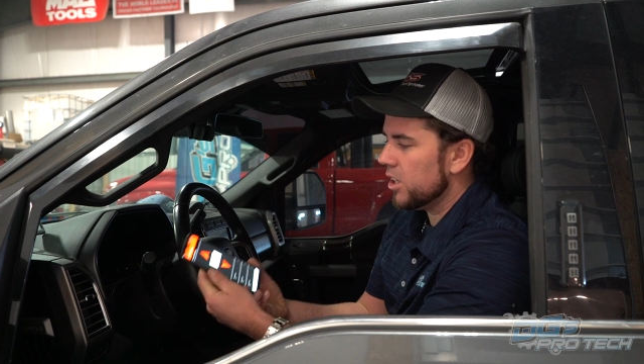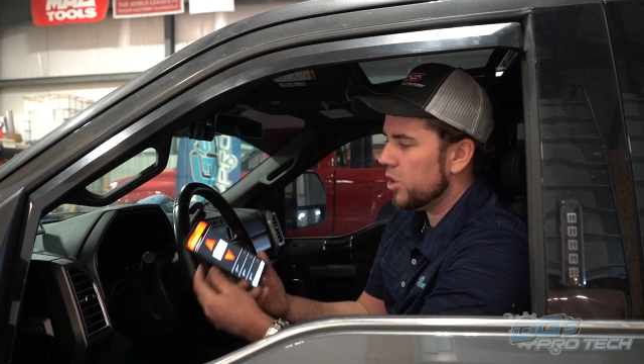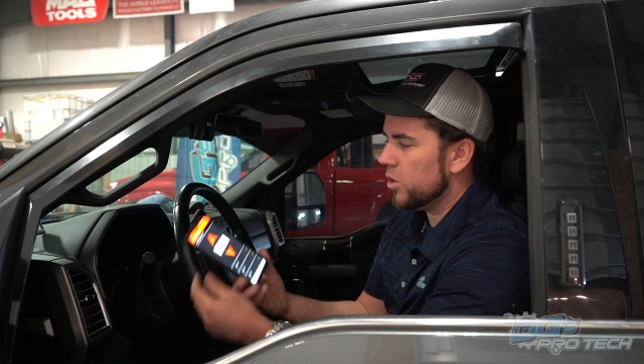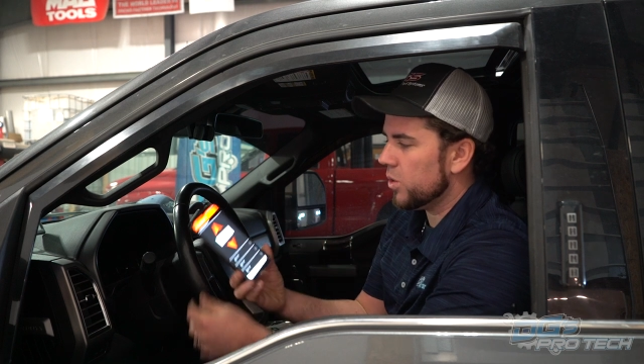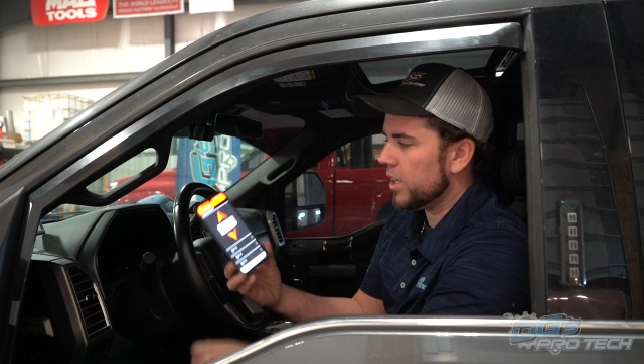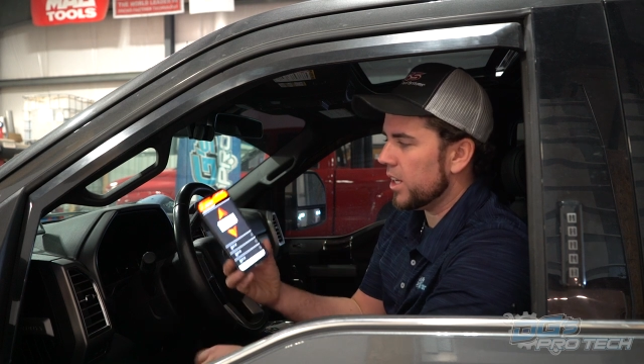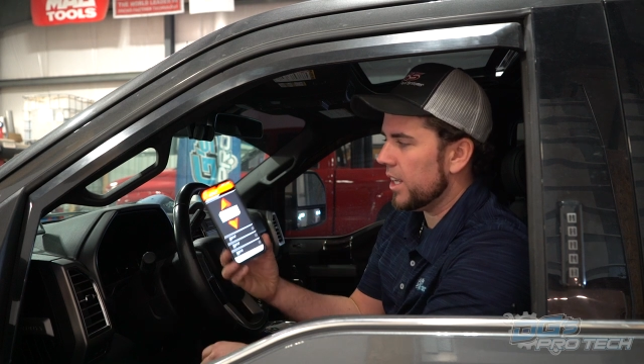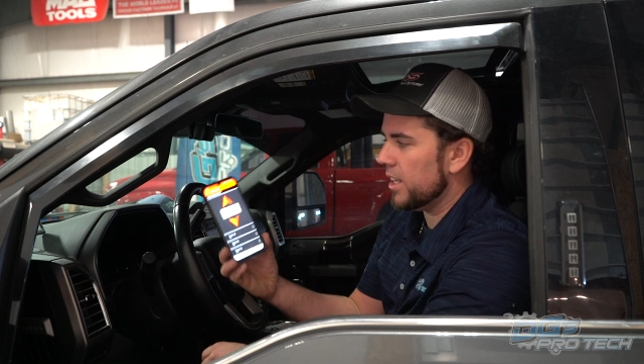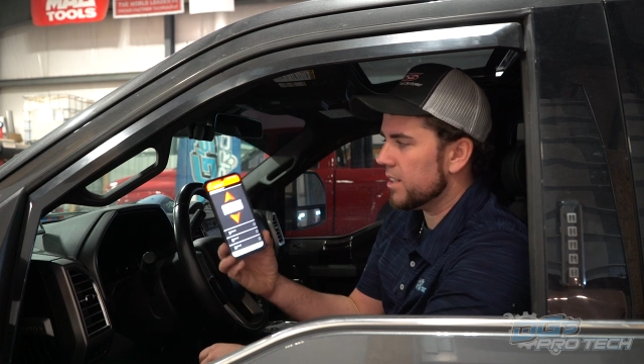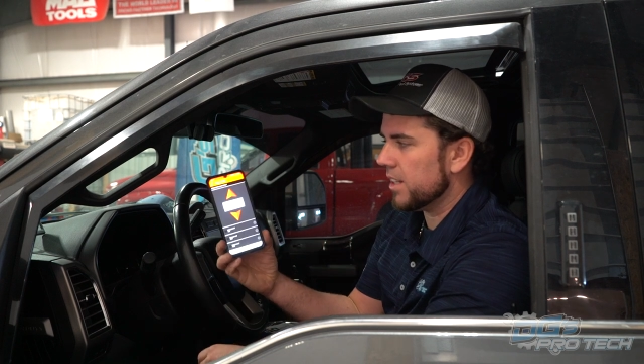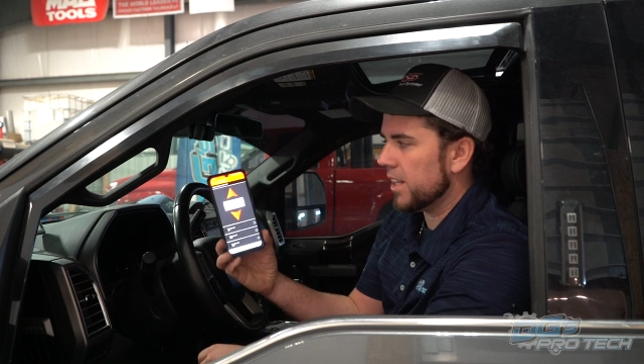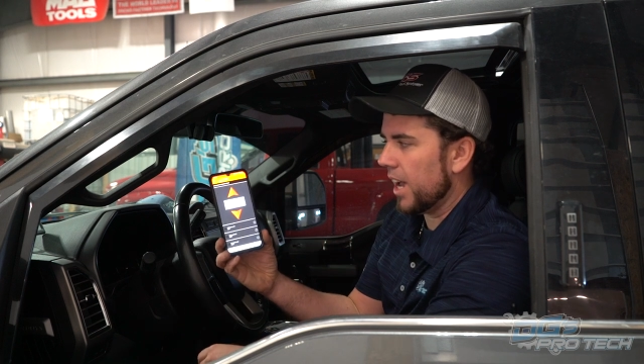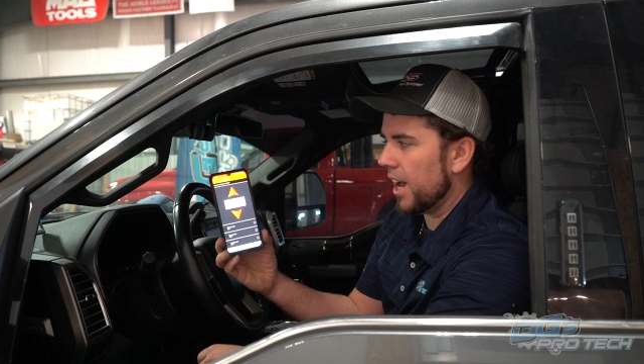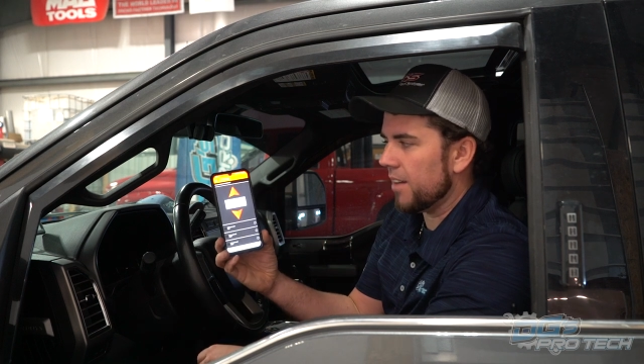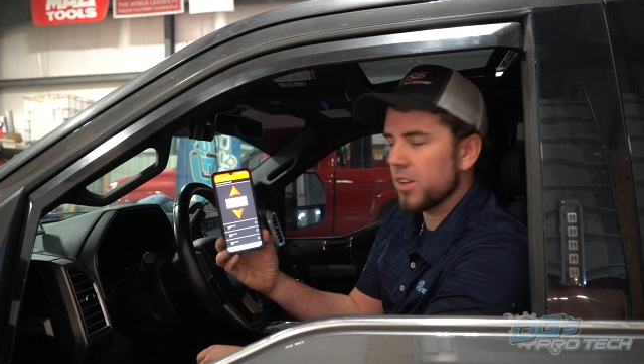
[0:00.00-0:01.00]
you could
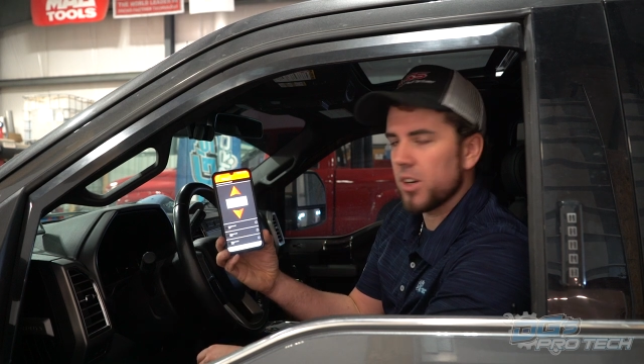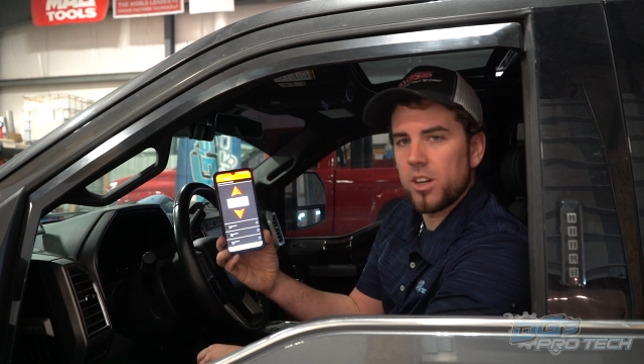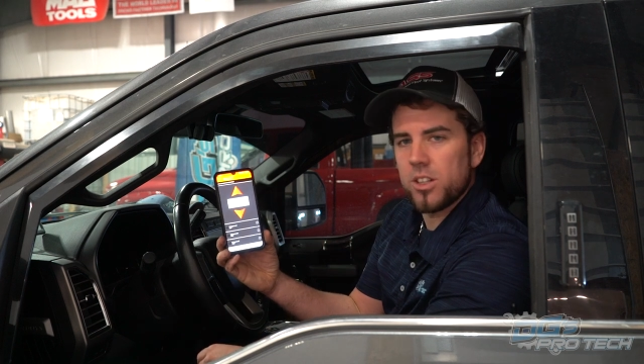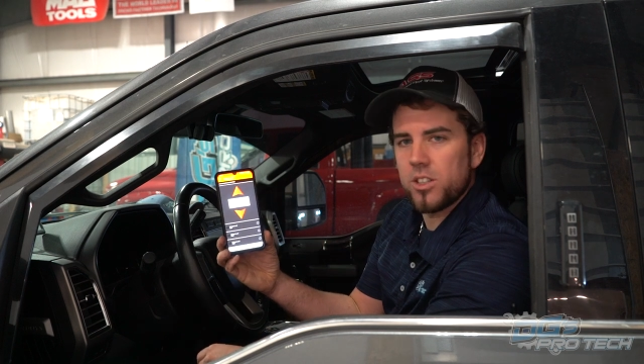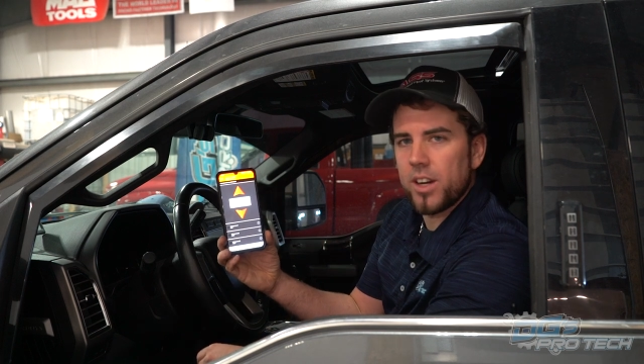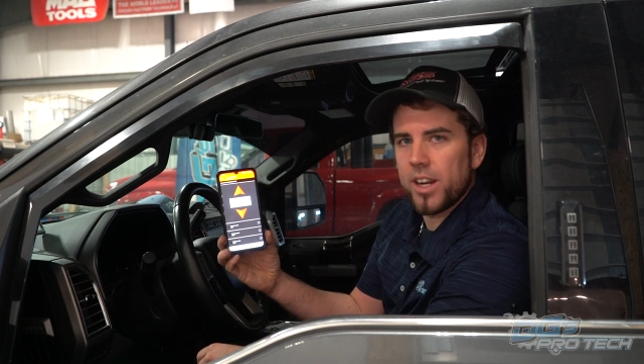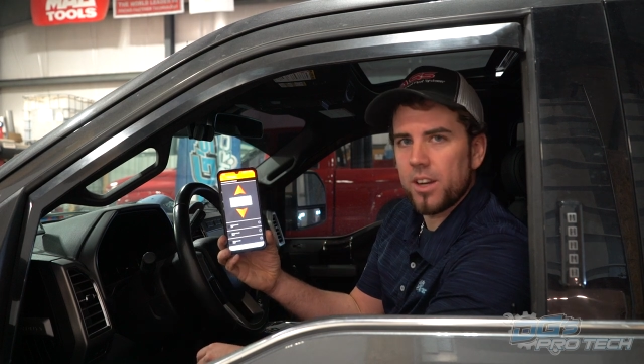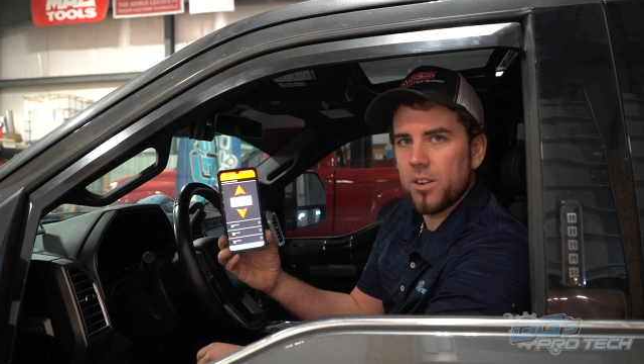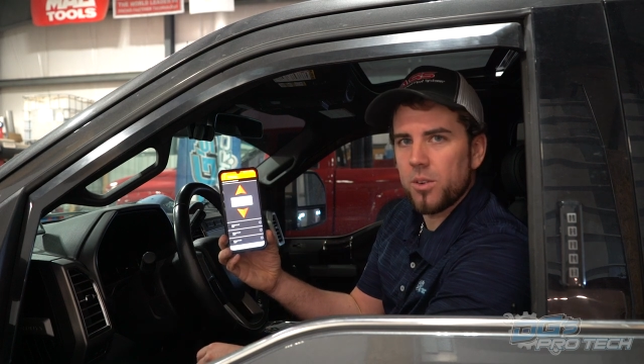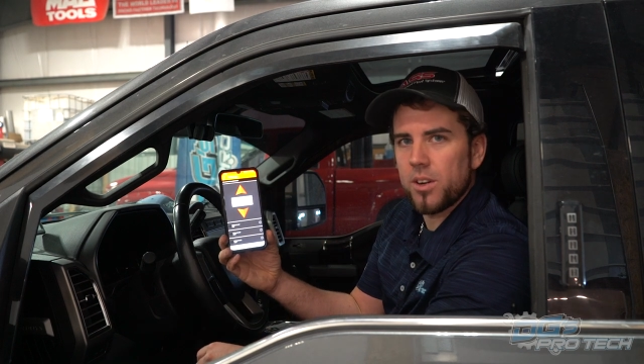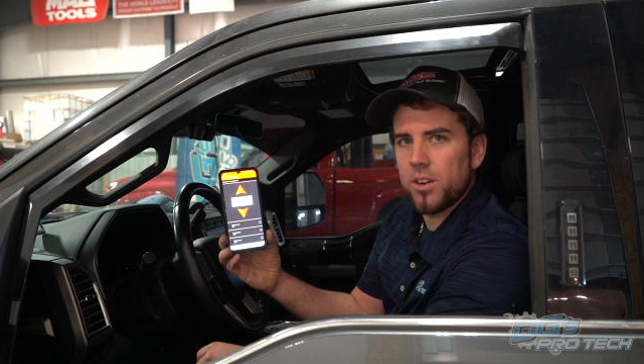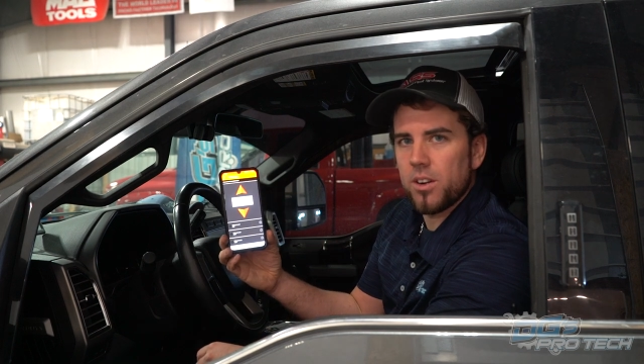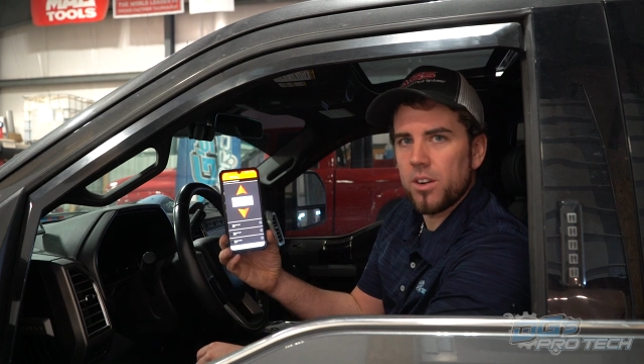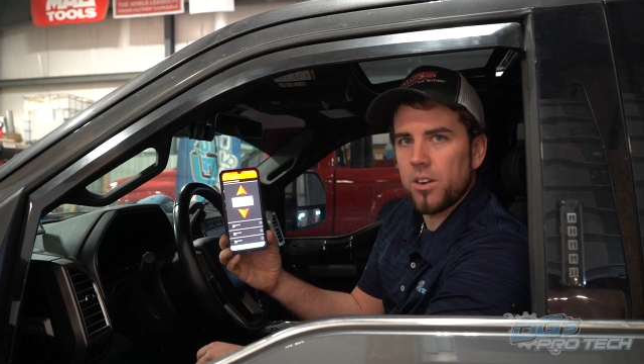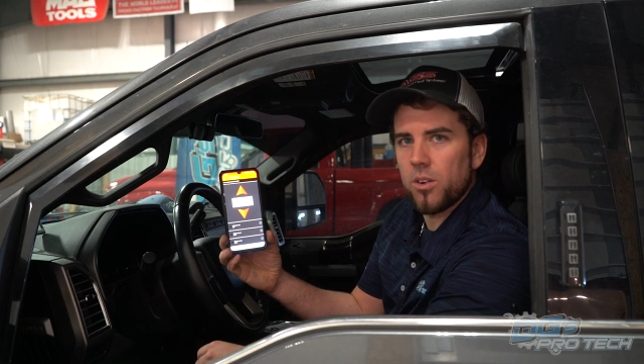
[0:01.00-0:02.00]
easily have it on your
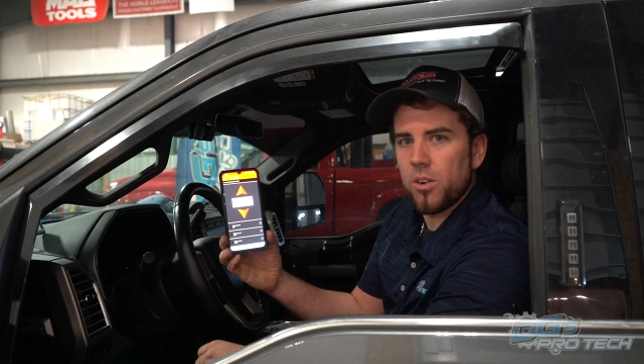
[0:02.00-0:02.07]
Android